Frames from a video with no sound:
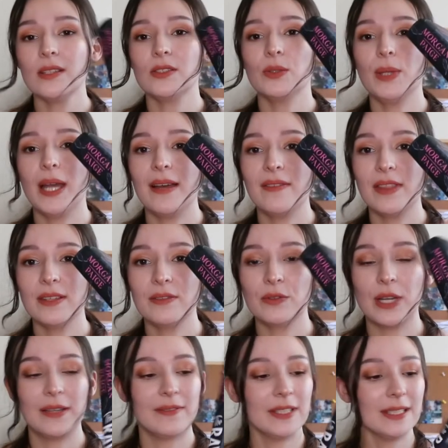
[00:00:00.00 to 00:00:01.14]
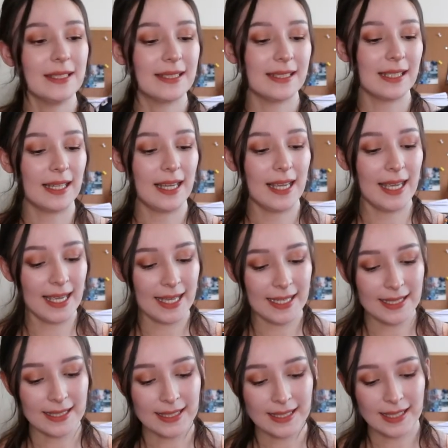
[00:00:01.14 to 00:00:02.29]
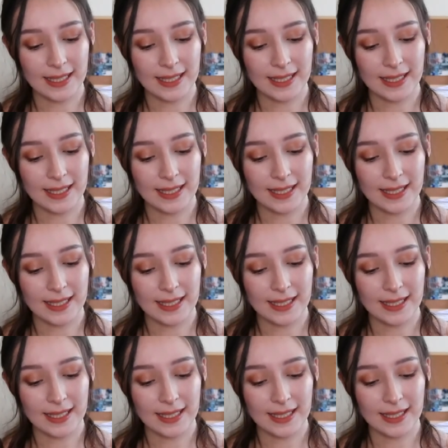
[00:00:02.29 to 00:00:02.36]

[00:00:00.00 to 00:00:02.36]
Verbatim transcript: so we have the ravens and